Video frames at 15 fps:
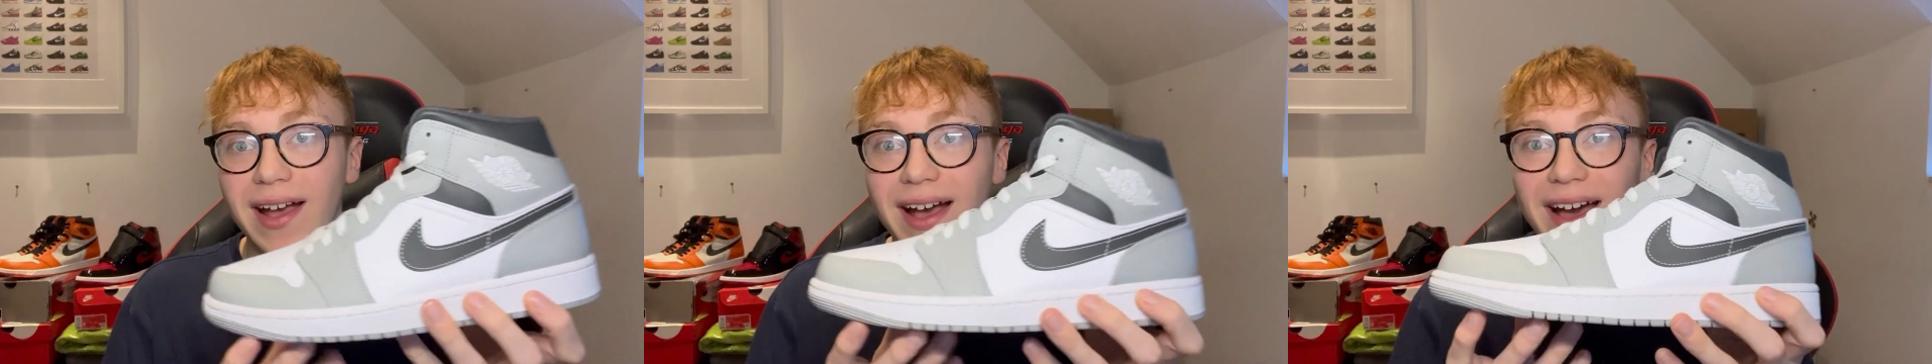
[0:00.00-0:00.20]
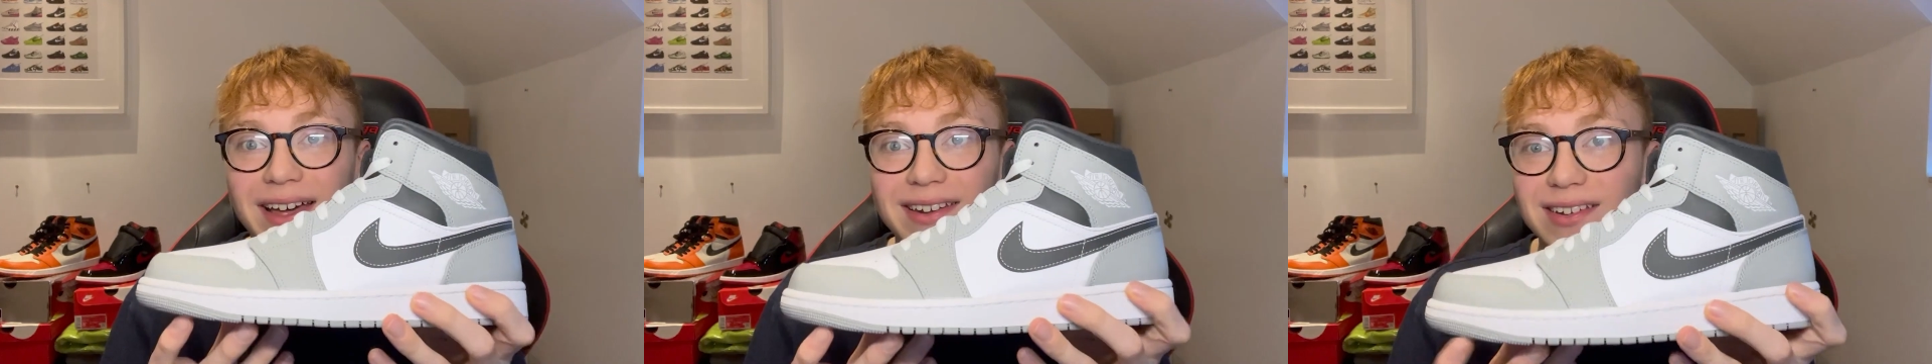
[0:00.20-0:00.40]

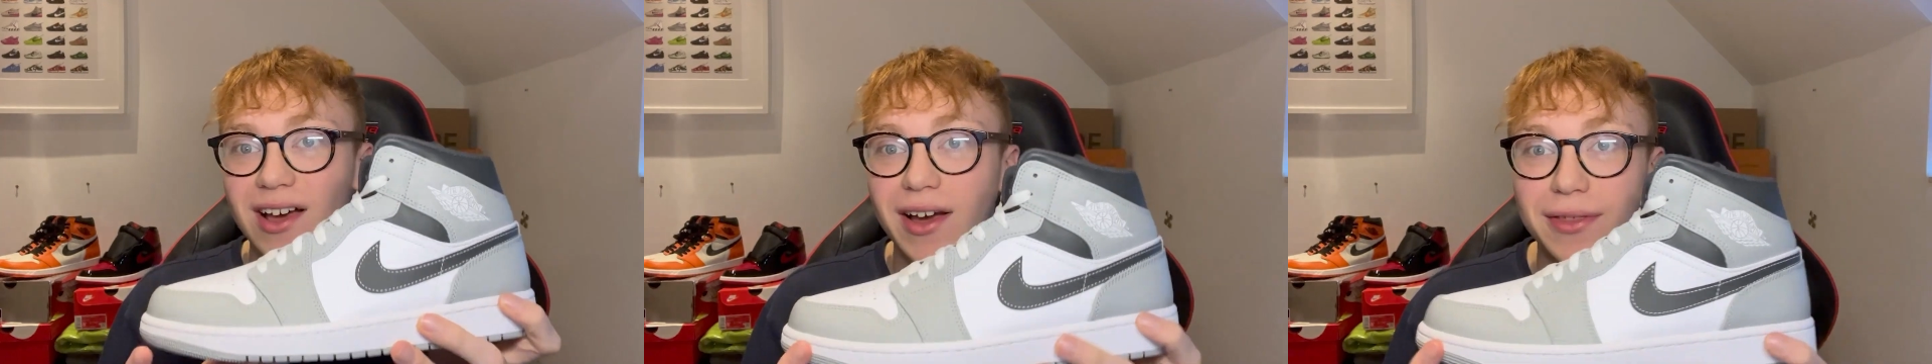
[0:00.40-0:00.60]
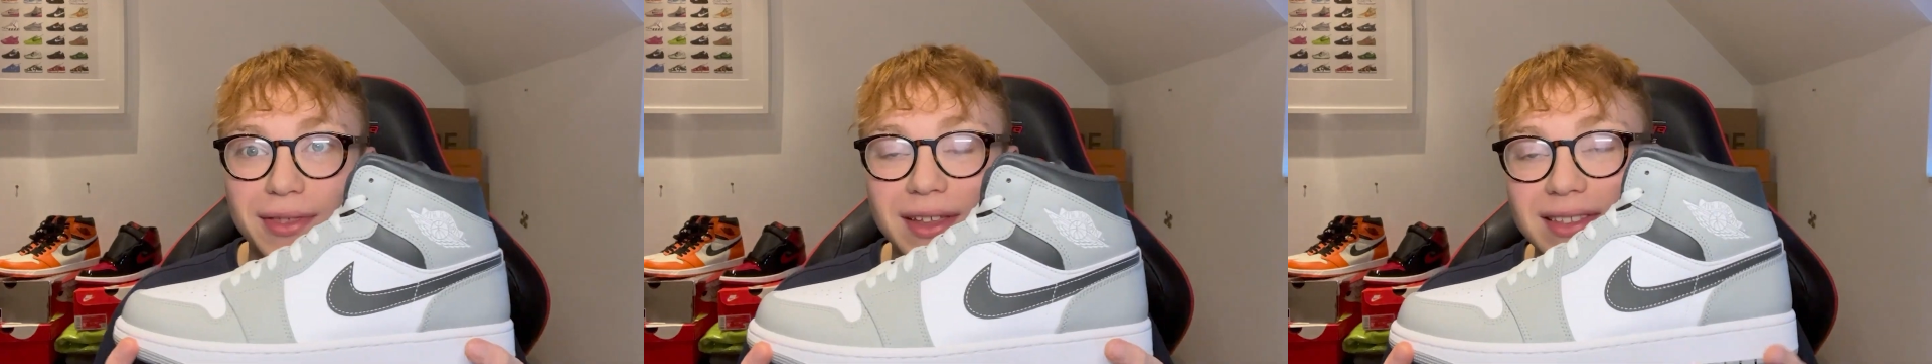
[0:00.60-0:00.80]
And
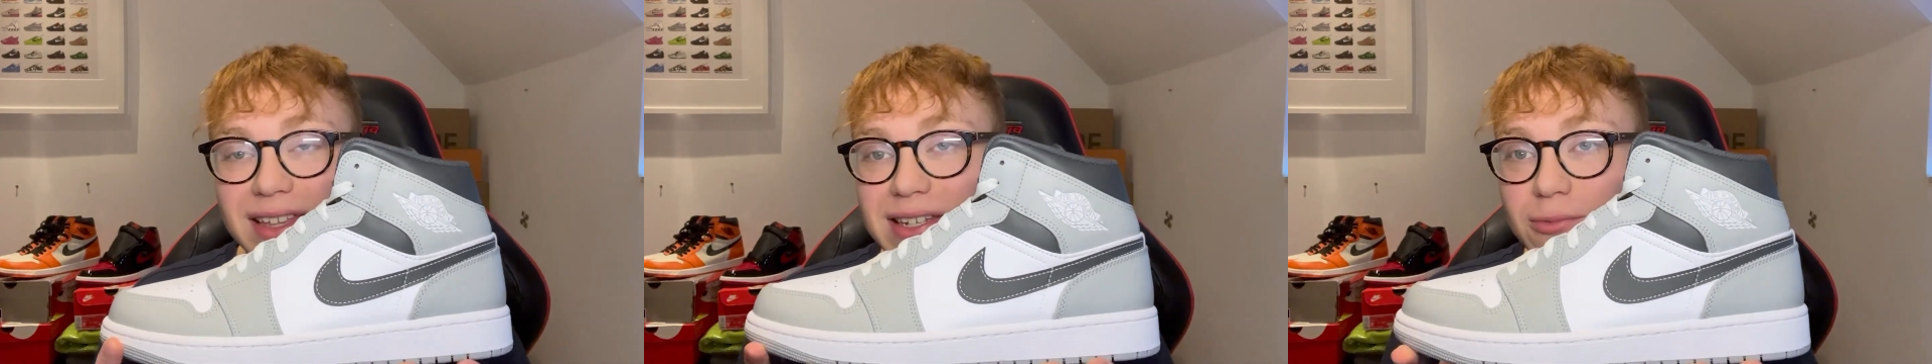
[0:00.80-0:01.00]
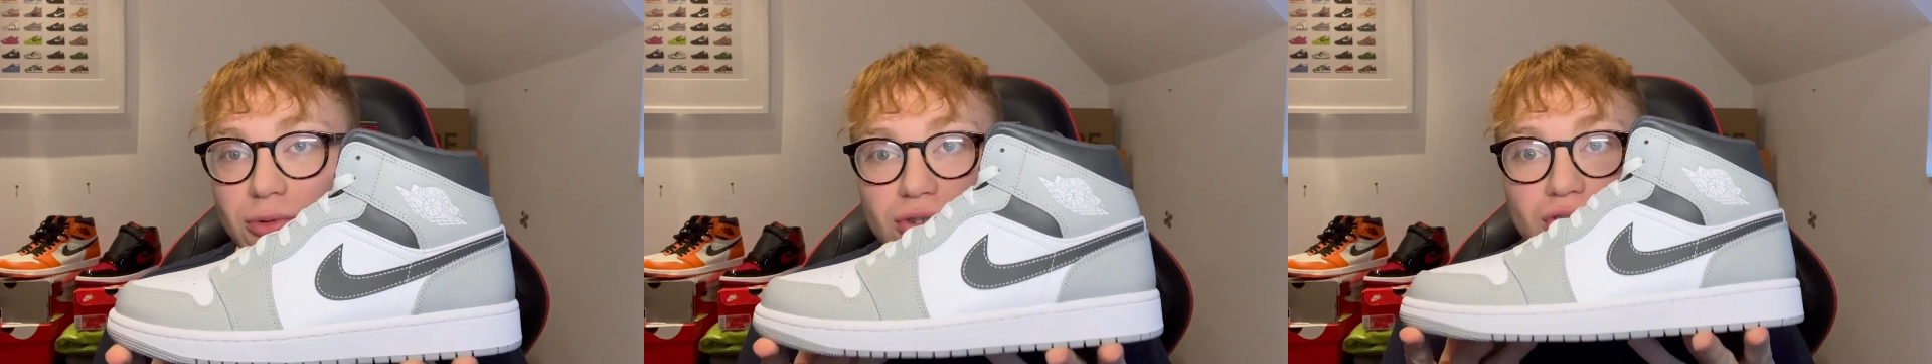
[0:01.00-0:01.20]
I think
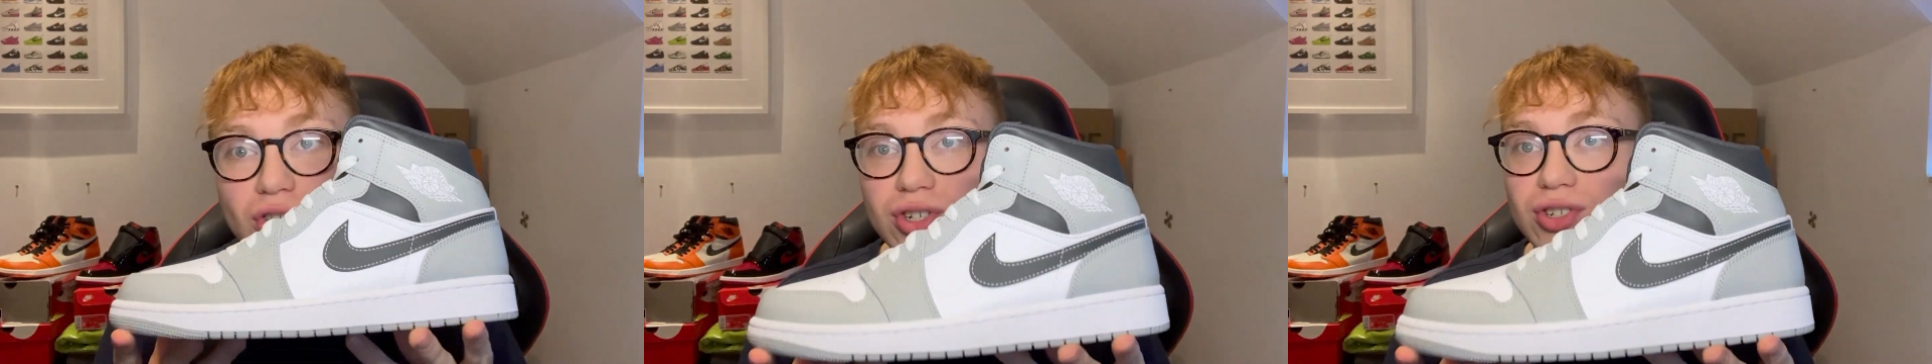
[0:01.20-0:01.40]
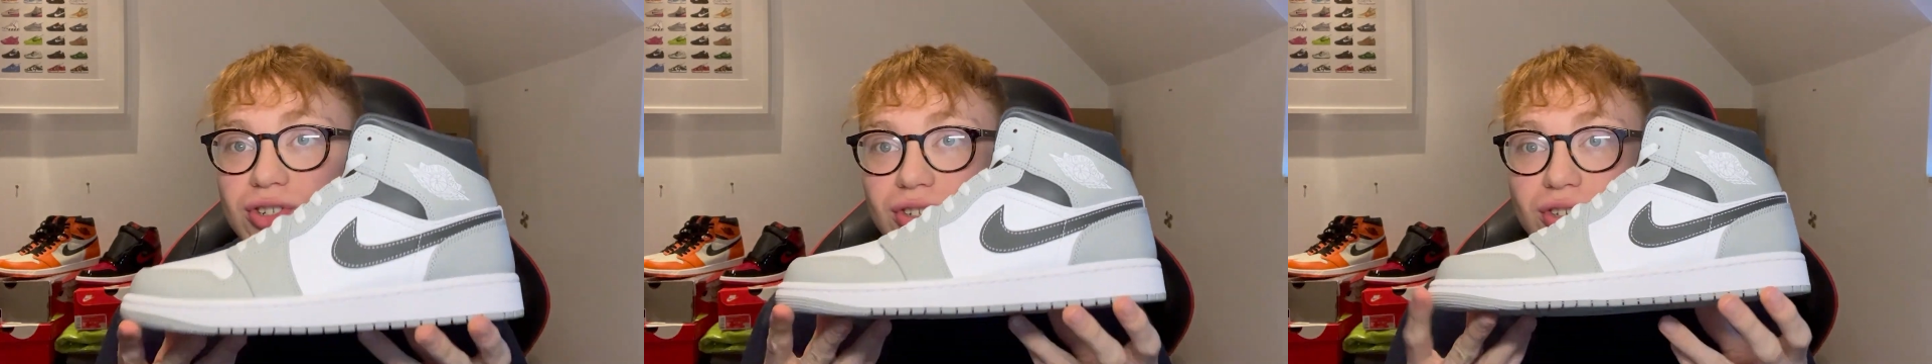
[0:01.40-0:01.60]
these will
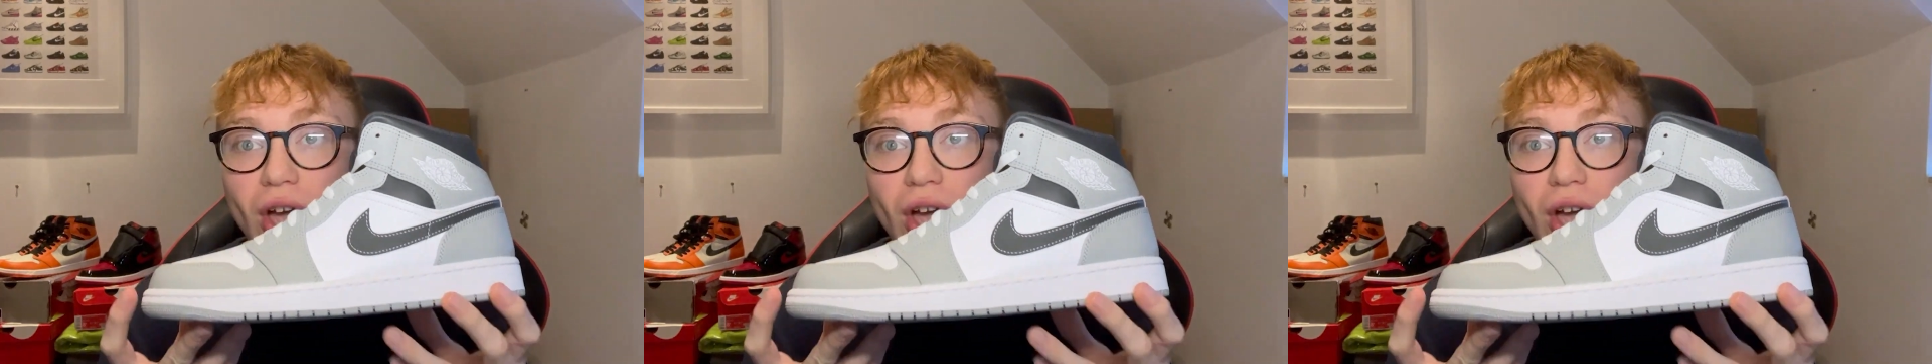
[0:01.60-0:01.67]
just